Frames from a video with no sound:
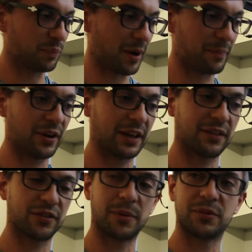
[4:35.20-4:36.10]
by putting
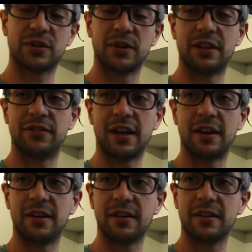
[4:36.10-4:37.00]
this optical
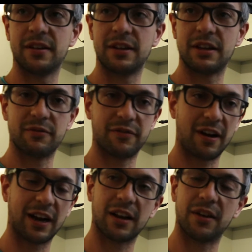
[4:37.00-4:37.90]
antenna
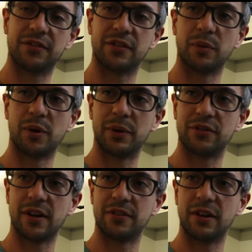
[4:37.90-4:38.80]
very close to what we're
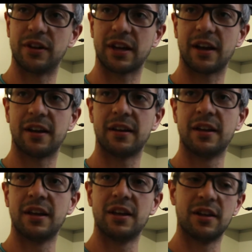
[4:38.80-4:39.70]
trying to look at,
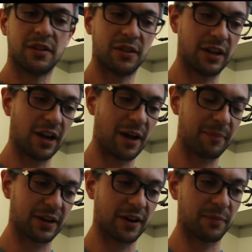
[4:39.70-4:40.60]
the
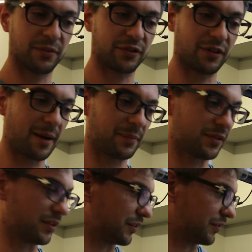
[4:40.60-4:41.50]
light becomes
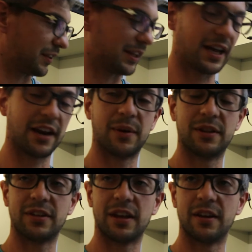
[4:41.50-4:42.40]
trapped onto the nano
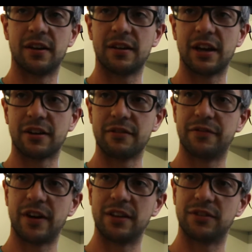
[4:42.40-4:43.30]
antenna and
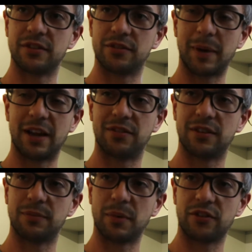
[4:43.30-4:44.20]
confined to
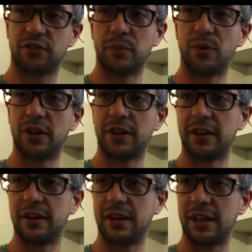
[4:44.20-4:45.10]
spaces much smaller
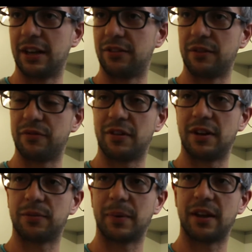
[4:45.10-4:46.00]
than it is in
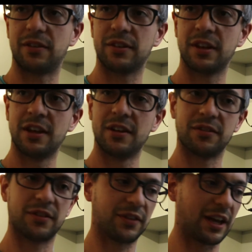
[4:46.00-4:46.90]
free space,
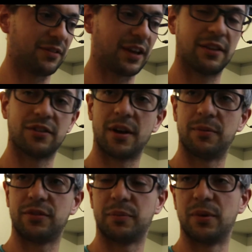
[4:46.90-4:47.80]
so say 10
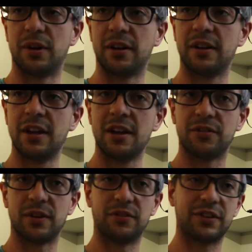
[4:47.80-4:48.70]
times smaller.
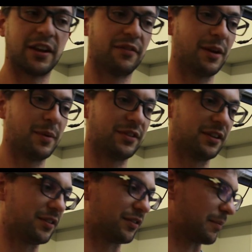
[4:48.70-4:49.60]
So instead of
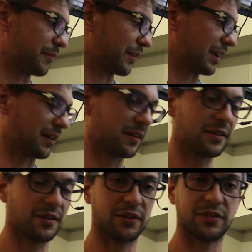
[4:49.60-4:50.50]
limited to something
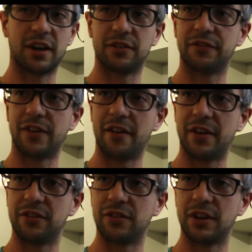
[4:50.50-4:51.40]
the size of
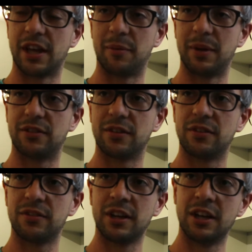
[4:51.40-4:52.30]
500
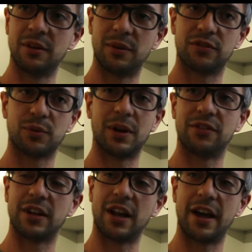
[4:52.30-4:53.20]
nanometers, we
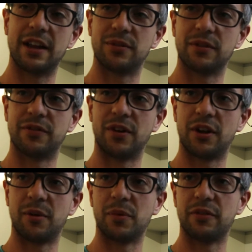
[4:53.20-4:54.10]
squeeze the light into a
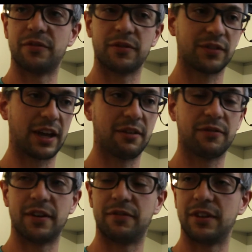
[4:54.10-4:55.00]
volume of say
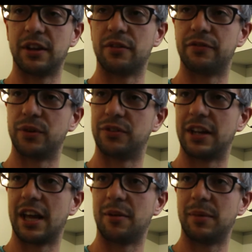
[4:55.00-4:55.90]
50 or
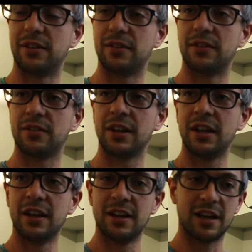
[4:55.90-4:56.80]
40 nanometers.
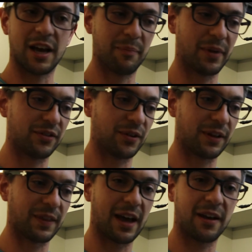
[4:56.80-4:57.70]
And by
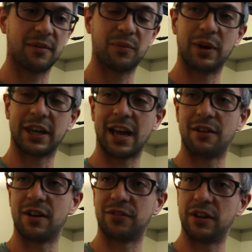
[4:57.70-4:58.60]
doing that, we
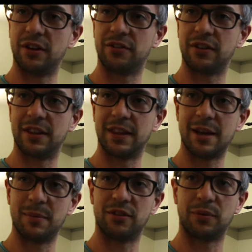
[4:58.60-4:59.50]
gain resolution in the
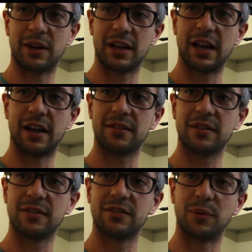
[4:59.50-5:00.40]
image we collect.
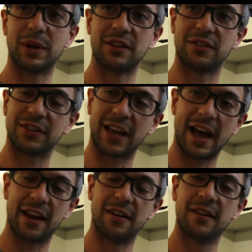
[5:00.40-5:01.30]
So we can
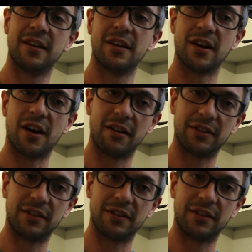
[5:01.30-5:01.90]
scan our